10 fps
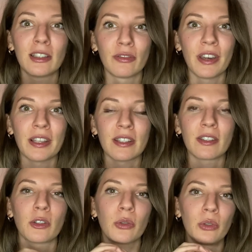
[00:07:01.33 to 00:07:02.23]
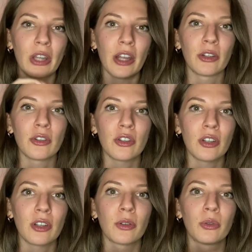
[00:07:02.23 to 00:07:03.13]
advance good
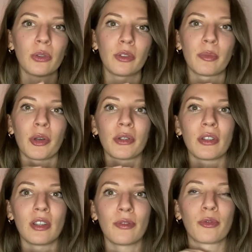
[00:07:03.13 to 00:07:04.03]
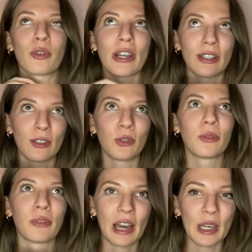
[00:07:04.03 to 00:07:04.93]
energy, good positive
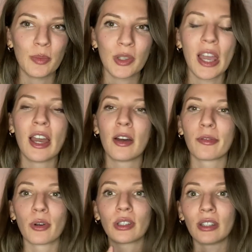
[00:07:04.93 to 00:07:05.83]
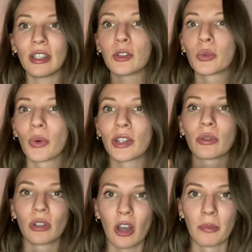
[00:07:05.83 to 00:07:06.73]
gratitude vibes for the things you want
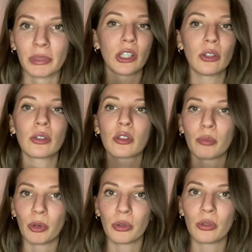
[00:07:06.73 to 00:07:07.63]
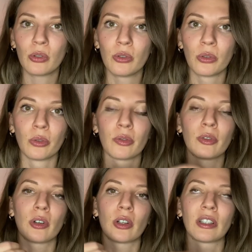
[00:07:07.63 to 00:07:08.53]
to accomplish. You're supposed to do
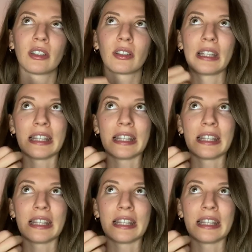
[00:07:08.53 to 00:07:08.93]
for the